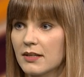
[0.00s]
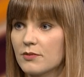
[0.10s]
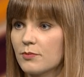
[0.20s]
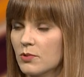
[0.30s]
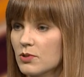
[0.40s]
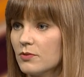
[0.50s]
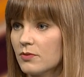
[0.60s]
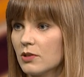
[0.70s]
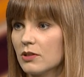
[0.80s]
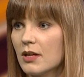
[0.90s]
but most
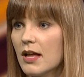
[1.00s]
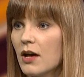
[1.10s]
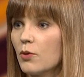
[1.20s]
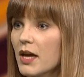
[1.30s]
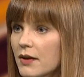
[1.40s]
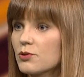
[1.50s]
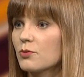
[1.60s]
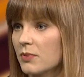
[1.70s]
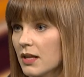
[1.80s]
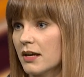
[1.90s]
of all, we have
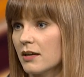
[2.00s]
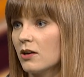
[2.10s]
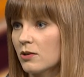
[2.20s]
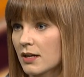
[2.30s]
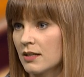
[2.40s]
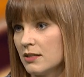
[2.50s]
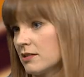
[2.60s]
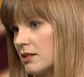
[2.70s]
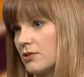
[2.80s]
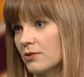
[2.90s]
to play organ
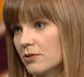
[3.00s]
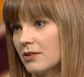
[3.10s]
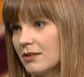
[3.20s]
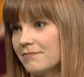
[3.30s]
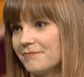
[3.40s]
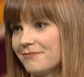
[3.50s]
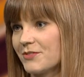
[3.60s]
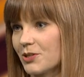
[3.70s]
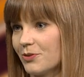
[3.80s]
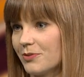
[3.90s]
literature.
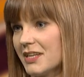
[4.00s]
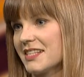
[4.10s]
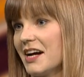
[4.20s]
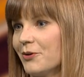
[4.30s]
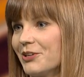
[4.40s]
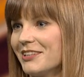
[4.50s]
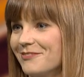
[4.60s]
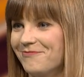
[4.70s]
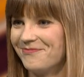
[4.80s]
So it's our